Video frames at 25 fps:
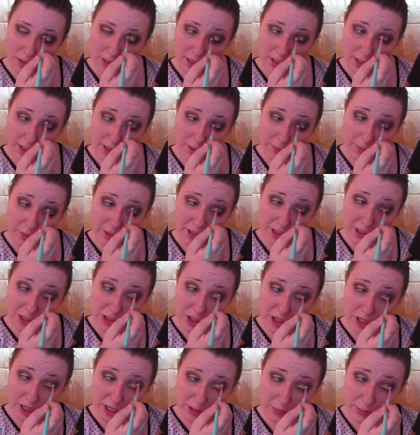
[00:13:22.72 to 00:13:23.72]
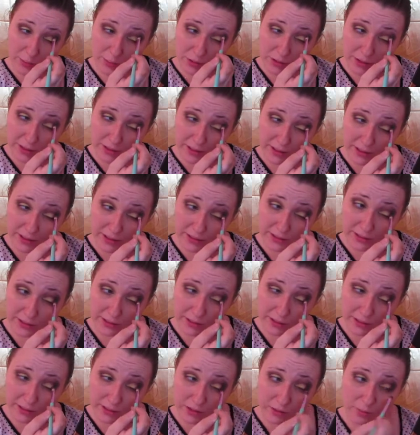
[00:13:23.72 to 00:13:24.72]
And I'm going to try to blend this
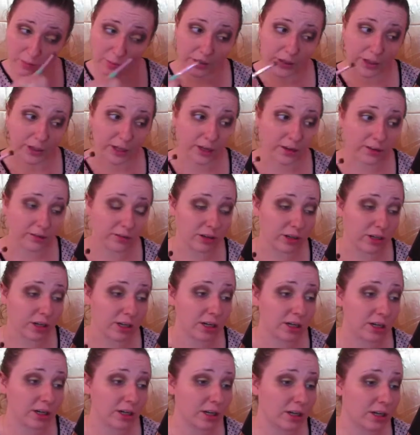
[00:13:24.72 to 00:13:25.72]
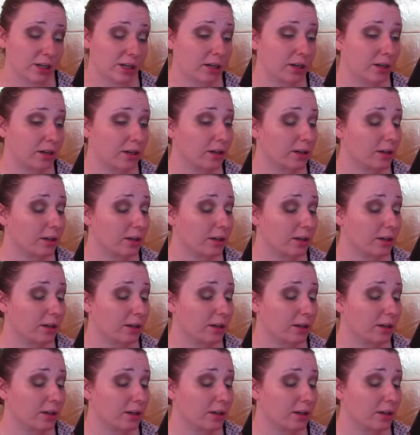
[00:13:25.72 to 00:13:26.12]
a little bit over here